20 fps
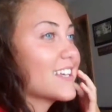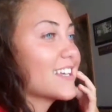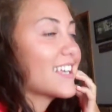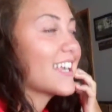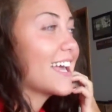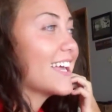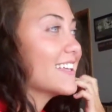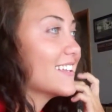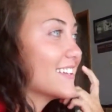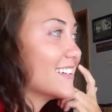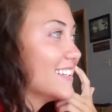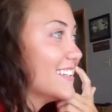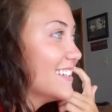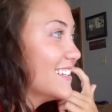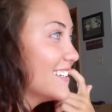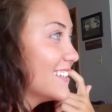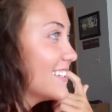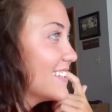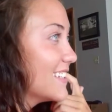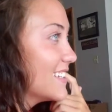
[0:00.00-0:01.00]
Caitlin,
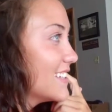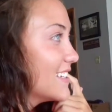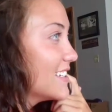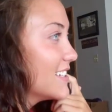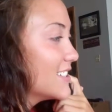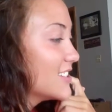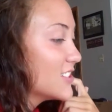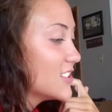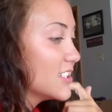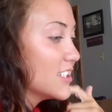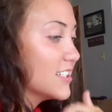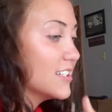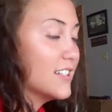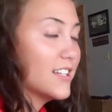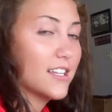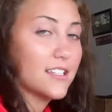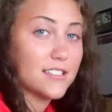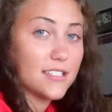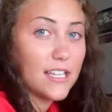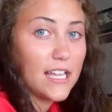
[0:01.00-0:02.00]
she
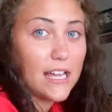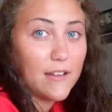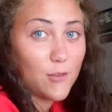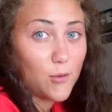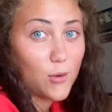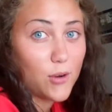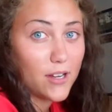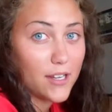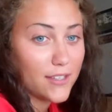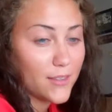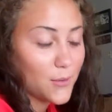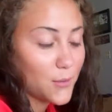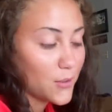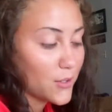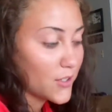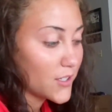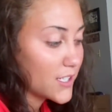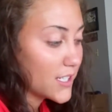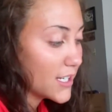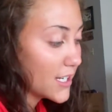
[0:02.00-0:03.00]
doesn't have a worry in the
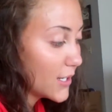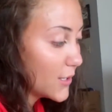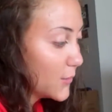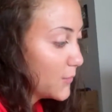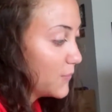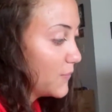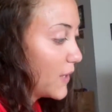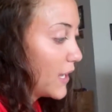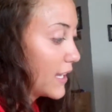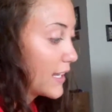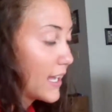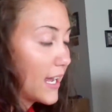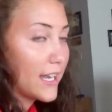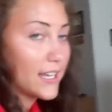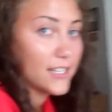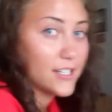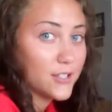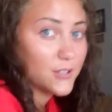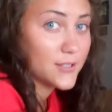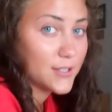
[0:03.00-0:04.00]
world, you know. I kind
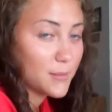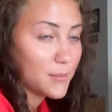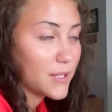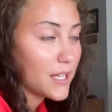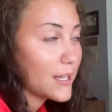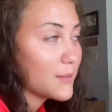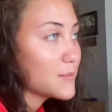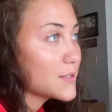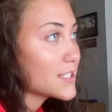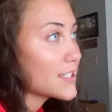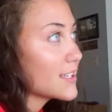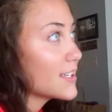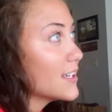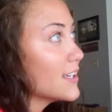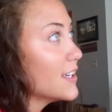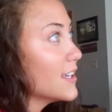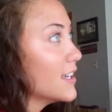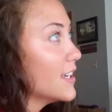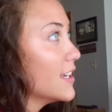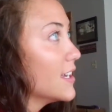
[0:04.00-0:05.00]
of do sometimes.
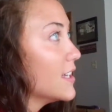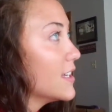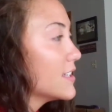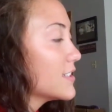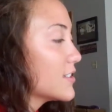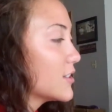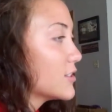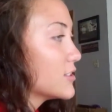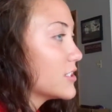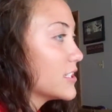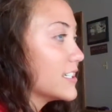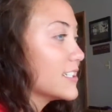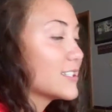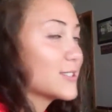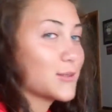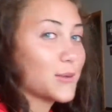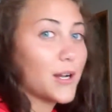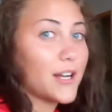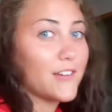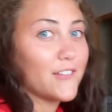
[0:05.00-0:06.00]
So she's
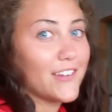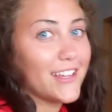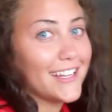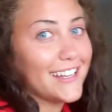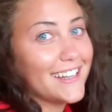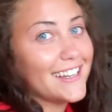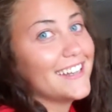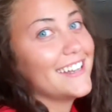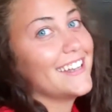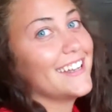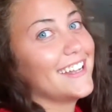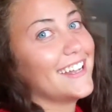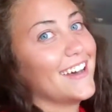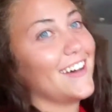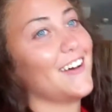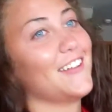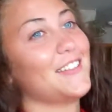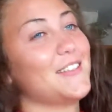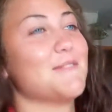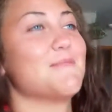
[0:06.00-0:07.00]
swerving
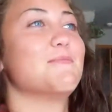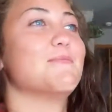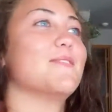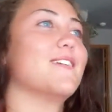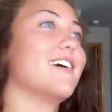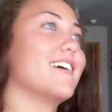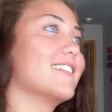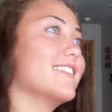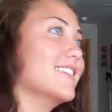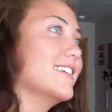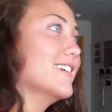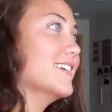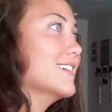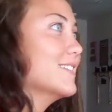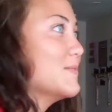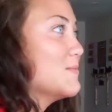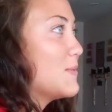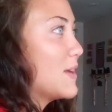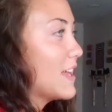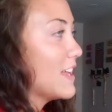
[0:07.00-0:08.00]
on the on the
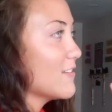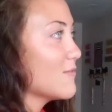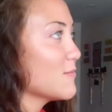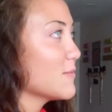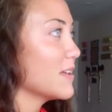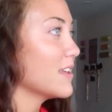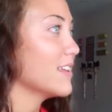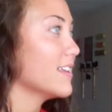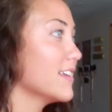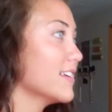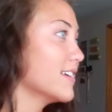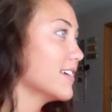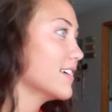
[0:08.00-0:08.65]
pavement.